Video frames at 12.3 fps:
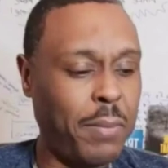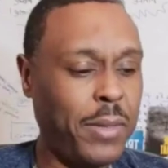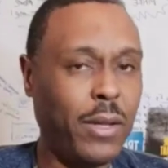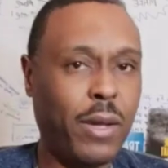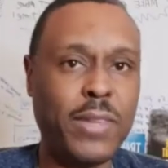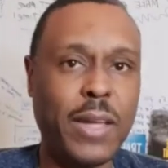
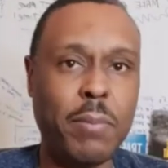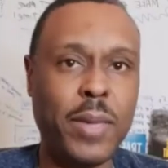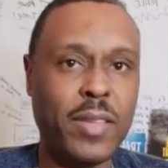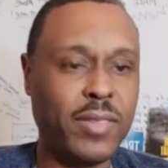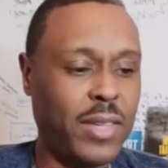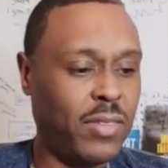know if that
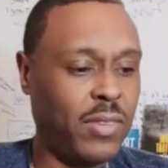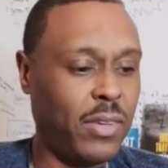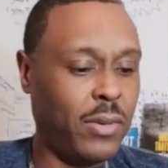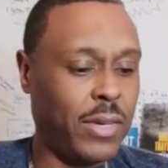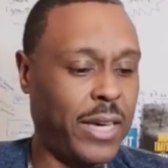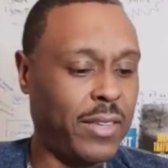makes sense to you
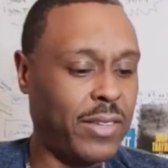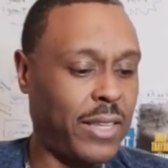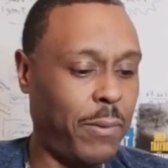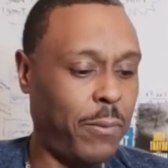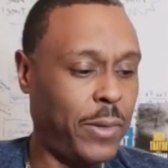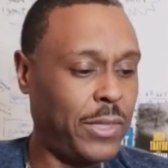guys, because I
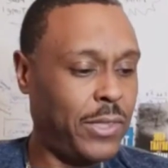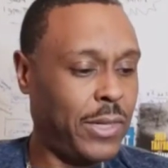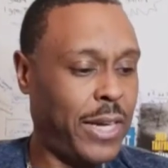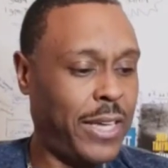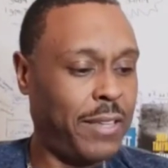want you guys,